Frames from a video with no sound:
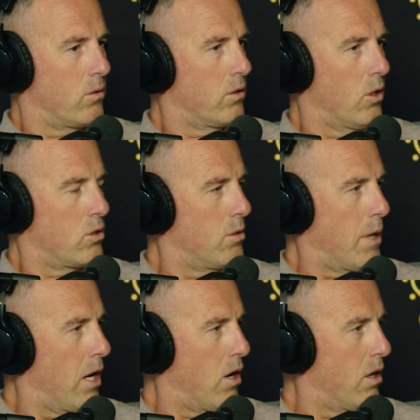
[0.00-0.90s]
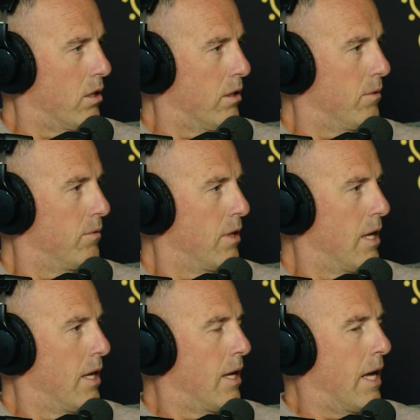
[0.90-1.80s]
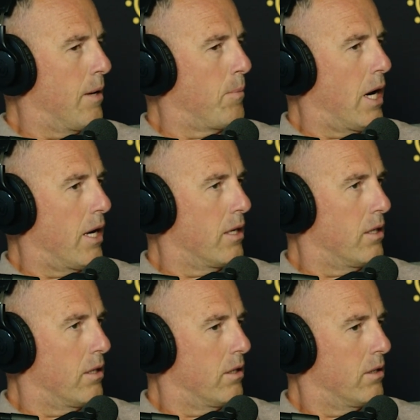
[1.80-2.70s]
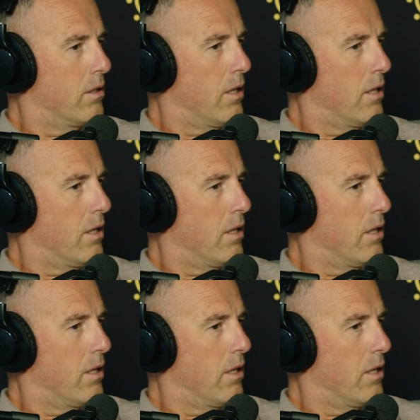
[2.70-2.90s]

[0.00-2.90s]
close to my heart and mind, and